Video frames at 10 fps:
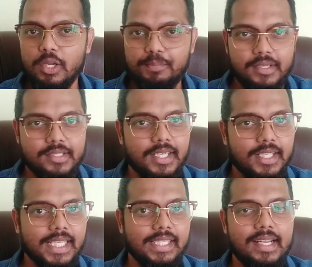your personal
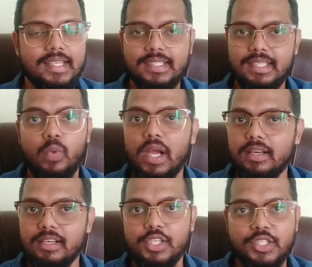details while
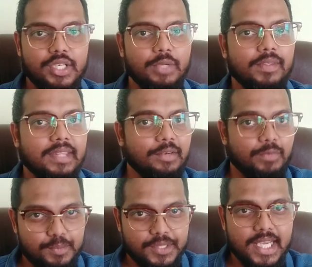registering with that
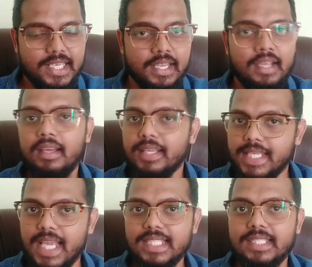website.
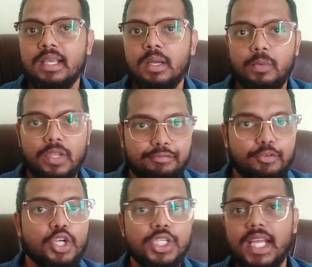Yes, if you
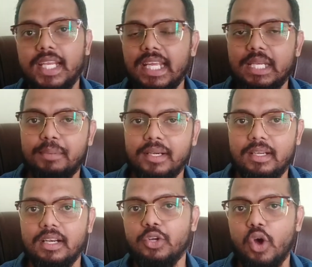are sharing any
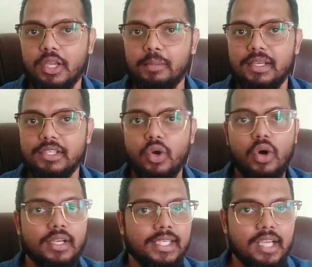particular document
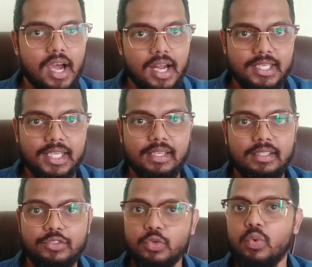or any article
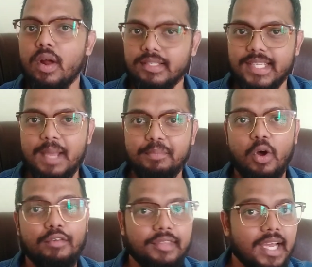through WhatsApp
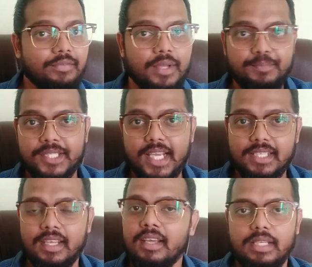of that website,
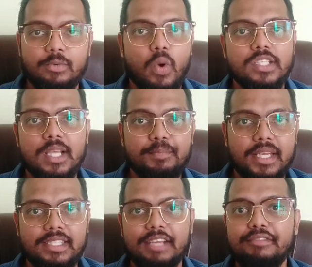then WhatsApp
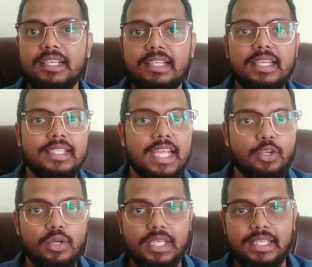can definitely take
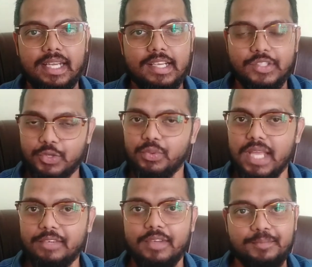your details through
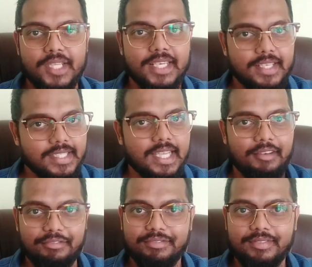that website
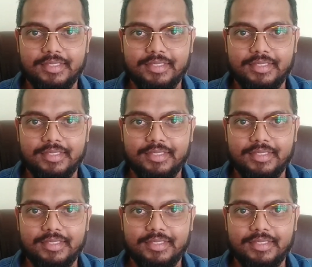itself